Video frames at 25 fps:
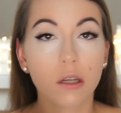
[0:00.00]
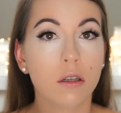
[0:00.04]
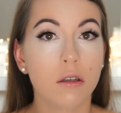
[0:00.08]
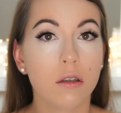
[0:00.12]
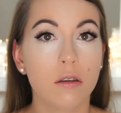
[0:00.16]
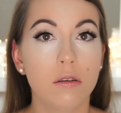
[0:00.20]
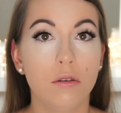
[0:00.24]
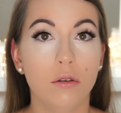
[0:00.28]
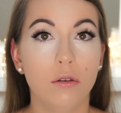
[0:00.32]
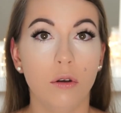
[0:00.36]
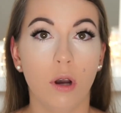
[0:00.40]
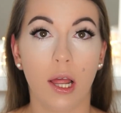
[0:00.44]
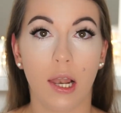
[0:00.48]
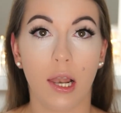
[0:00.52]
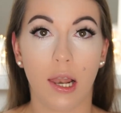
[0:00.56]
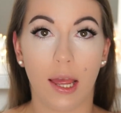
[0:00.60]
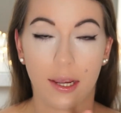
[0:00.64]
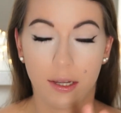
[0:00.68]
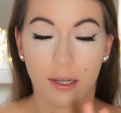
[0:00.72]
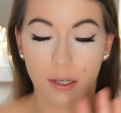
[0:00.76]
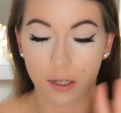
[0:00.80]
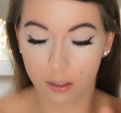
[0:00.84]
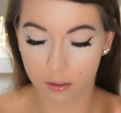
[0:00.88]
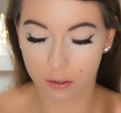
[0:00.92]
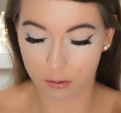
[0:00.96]
So I
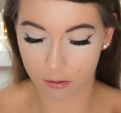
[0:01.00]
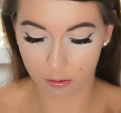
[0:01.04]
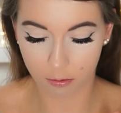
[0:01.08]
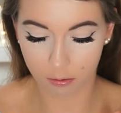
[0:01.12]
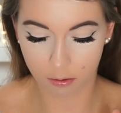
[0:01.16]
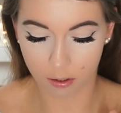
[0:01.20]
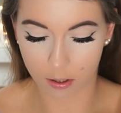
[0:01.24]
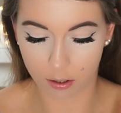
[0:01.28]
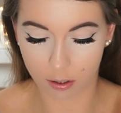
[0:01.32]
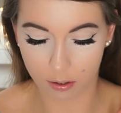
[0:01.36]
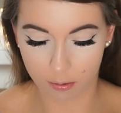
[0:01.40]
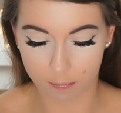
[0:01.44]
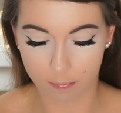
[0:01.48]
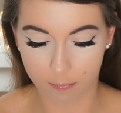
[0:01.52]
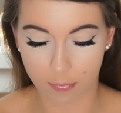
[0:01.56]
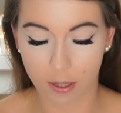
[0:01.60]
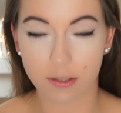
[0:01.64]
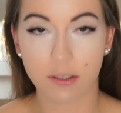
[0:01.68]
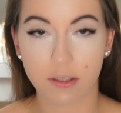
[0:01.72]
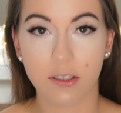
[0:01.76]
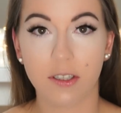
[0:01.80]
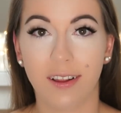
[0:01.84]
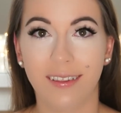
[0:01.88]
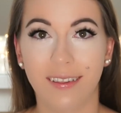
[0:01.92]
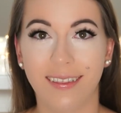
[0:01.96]
like it
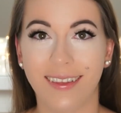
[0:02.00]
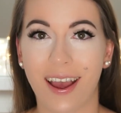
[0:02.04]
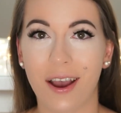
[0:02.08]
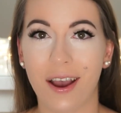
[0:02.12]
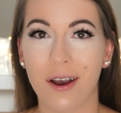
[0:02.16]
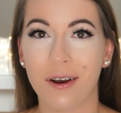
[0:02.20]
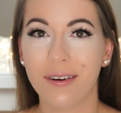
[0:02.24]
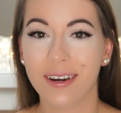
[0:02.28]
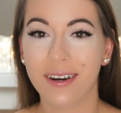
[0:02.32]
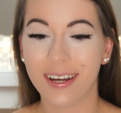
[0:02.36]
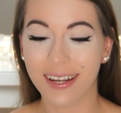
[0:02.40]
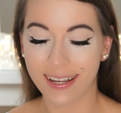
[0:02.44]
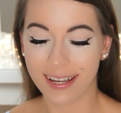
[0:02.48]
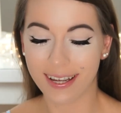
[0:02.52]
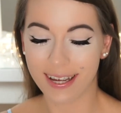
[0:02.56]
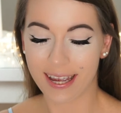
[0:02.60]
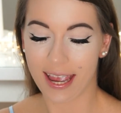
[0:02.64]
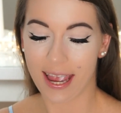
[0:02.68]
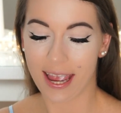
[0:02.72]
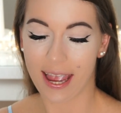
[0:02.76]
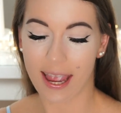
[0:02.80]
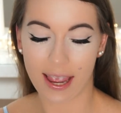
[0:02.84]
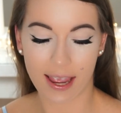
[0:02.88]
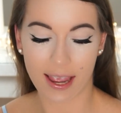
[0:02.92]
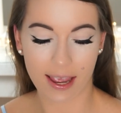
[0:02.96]
until now,
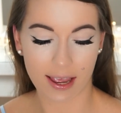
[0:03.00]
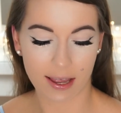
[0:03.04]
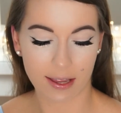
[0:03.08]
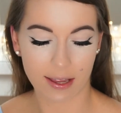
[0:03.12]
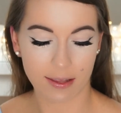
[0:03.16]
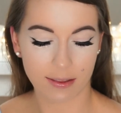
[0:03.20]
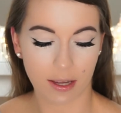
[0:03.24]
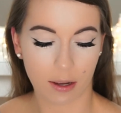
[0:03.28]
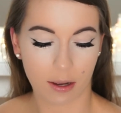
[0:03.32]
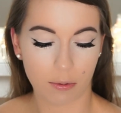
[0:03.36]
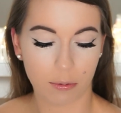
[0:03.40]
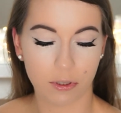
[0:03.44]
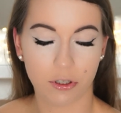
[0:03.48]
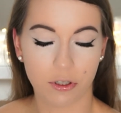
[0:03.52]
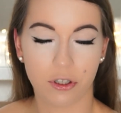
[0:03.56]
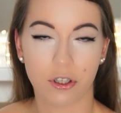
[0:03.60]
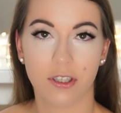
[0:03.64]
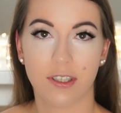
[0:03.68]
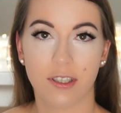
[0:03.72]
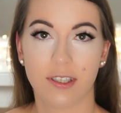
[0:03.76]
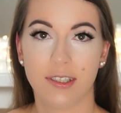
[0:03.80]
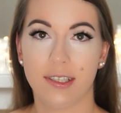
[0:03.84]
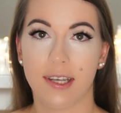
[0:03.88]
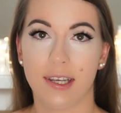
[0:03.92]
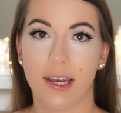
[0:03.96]
and I will
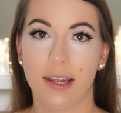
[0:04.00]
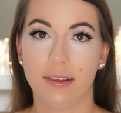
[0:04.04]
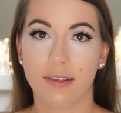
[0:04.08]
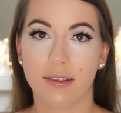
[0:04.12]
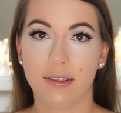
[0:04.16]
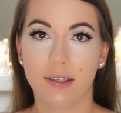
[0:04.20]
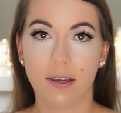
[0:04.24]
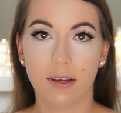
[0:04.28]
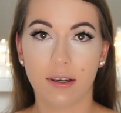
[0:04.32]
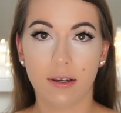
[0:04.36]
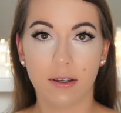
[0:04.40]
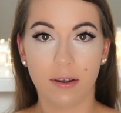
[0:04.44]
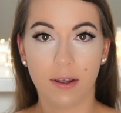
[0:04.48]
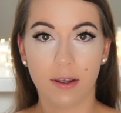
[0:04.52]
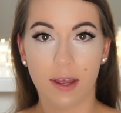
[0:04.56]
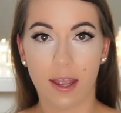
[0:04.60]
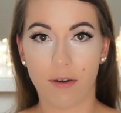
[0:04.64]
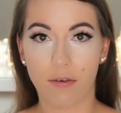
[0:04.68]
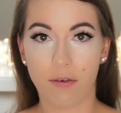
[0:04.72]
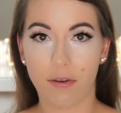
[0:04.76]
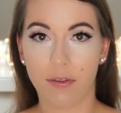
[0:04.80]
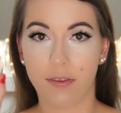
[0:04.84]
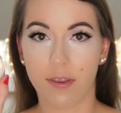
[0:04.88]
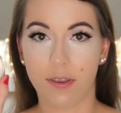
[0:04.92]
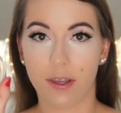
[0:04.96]
just set
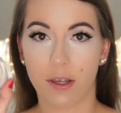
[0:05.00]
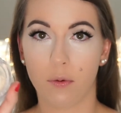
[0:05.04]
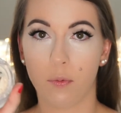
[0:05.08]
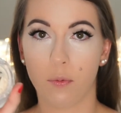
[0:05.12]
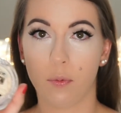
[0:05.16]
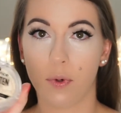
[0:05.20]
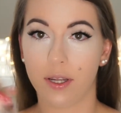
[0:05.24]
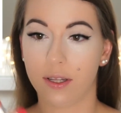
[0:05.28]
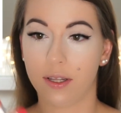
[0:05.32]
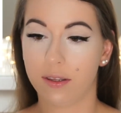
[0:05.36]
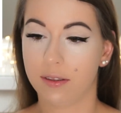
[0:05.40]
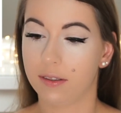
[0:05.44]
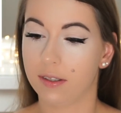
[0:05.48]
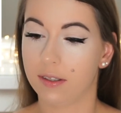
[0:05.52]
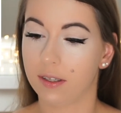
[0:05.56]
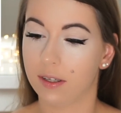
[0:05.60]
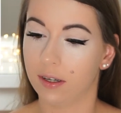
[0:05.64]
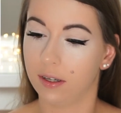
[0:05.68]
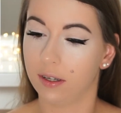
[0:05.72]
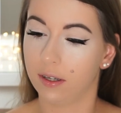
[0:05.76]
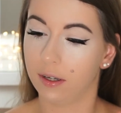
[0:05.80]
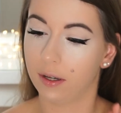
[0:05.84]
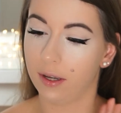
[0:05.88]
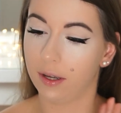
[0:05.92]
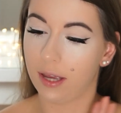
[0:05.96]
everything with
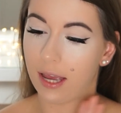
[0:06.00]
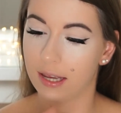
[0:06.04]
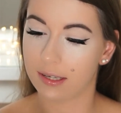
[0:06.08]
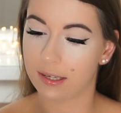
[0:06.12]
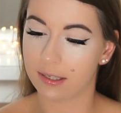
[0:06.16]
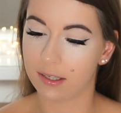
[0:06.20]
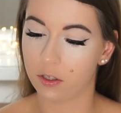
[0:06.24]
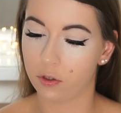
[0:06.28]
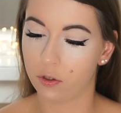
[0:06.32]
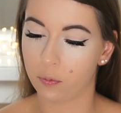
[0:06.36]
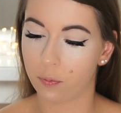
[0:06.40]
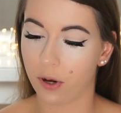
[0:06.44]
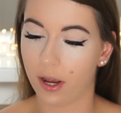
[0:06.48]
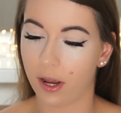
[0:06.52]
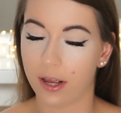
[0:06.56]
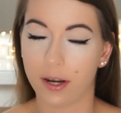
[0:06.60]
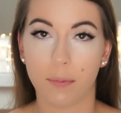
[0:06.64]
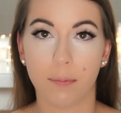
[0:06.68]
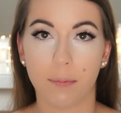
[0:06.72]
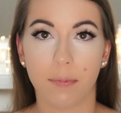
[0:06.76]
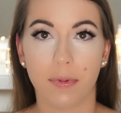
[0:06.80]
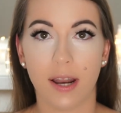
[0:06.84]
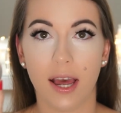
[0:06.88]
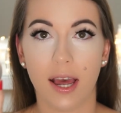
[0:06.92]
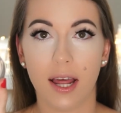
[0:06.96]
the Essence Bright
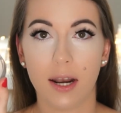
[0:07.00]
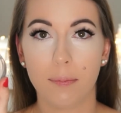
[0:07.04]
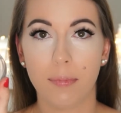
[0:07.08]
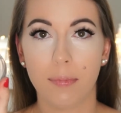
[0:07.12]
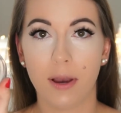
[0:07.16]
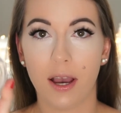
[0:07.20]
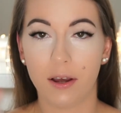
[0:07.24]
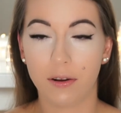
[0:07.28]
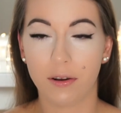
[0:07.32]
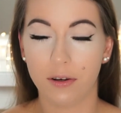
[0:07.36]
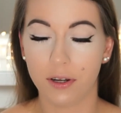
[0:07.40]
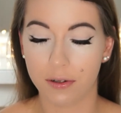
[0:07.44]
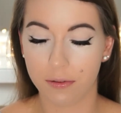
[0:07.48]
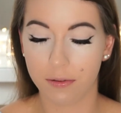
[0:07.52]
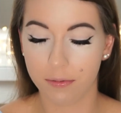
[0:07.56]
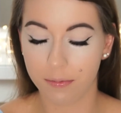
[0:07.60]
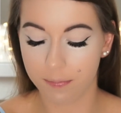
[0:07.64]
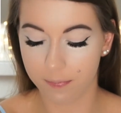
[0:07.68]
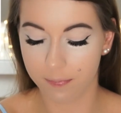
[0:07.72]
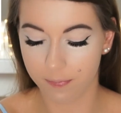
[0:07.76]
Up Banana Powder.